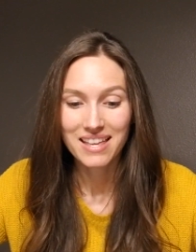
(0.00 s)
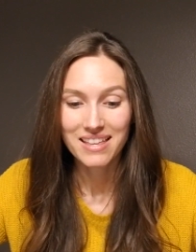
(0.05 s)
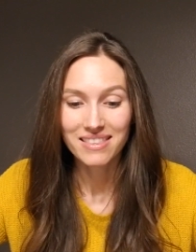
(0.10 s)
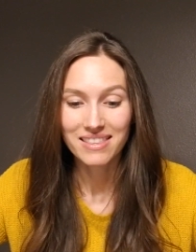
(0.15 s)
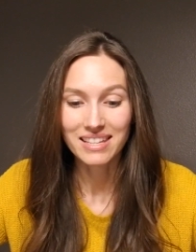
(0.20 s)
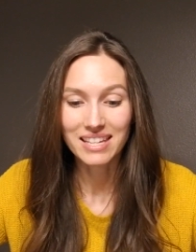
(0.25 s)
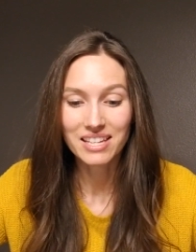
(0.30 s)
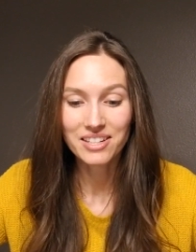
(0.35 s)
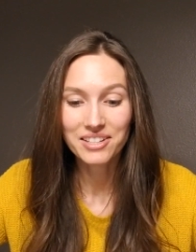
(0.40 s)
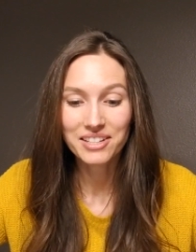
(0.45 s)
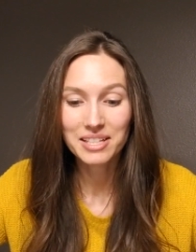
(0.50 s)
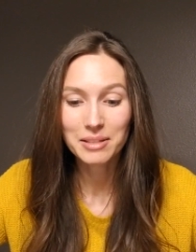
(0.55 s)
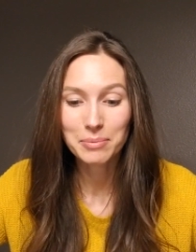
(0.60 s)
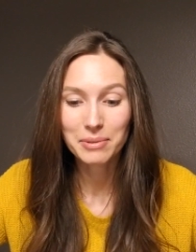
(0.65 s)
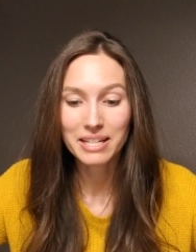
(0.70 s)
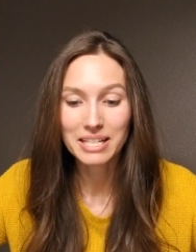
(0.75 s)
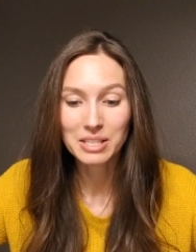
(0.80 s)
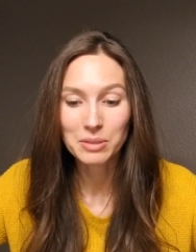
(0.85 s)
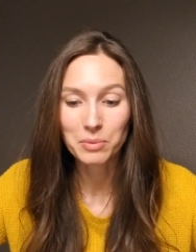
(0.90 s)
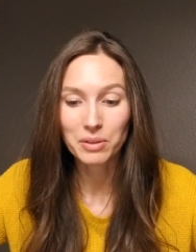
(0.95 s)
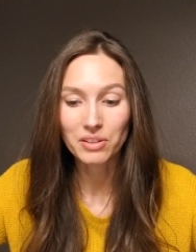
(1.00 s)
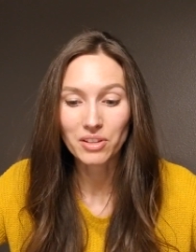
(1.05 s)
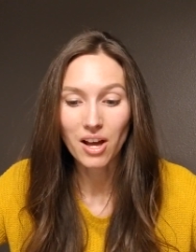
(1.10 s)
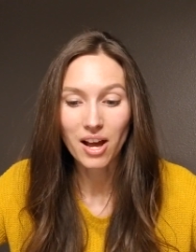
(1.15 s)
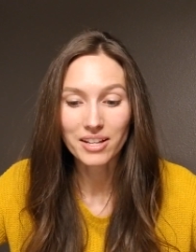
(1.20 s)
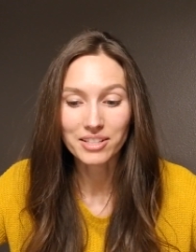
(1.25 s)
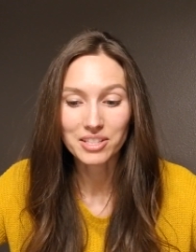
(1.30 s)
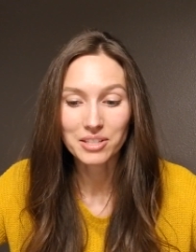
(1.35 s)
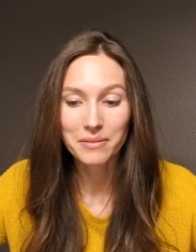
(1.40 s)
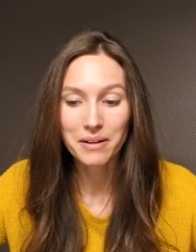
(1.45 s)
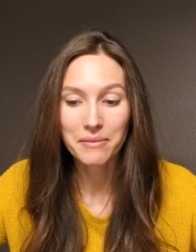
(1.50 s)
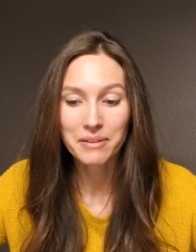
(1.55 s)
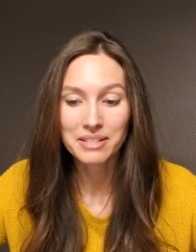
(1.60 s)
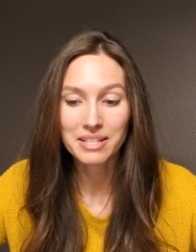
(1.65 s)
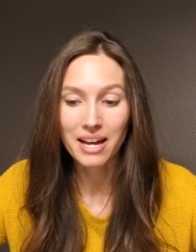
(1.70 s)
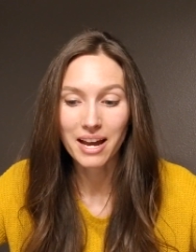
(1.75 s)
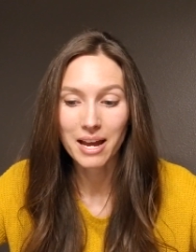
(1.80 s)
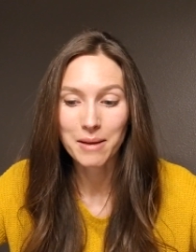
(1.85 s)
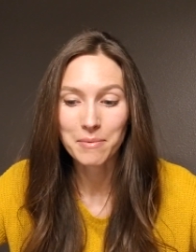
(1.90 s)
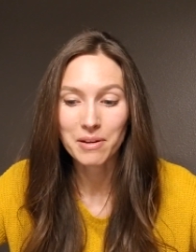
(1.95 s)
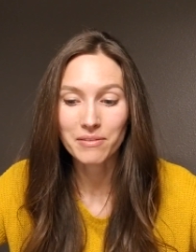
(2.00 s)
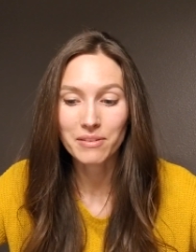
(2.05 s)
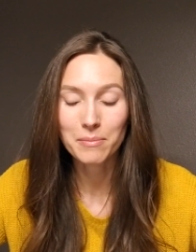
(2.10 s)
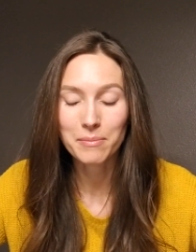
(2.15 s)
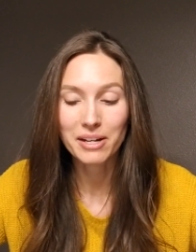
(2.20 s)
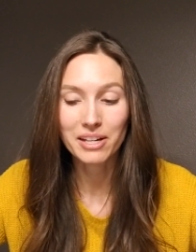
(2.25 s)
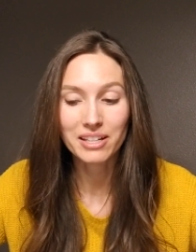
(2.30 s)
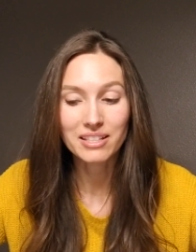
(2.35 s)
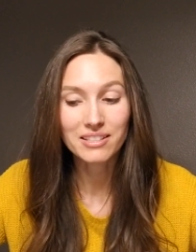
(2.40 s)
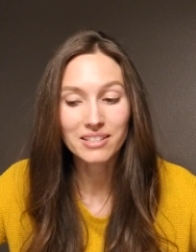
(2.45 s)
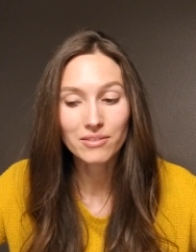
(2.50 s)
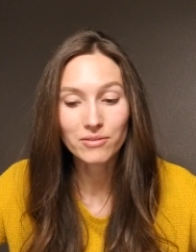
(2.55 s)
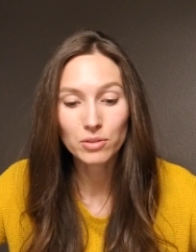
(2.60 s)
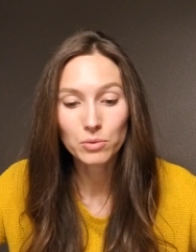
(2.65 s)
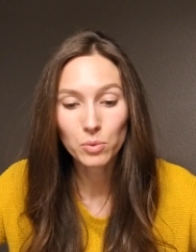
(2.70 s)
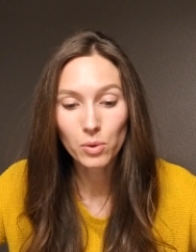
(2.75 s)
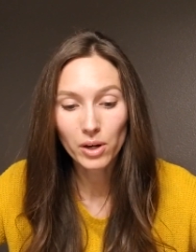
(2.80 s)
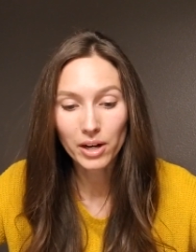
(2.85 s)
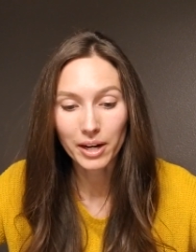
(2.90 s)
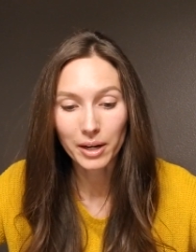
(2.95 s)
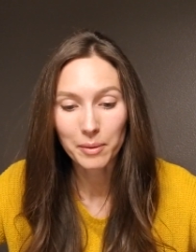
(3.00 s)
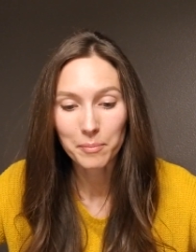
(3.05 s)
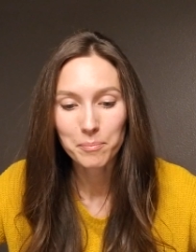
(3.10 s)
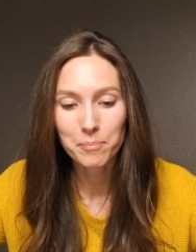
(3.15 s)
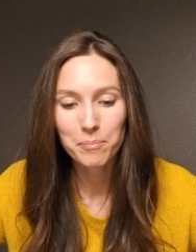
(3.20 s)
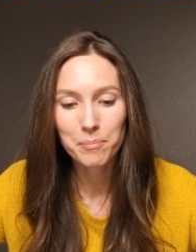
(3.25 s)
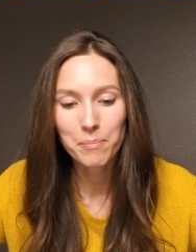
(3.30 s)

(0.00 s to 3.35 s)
The Kinderhook plates were lost around the time of the American Civil War,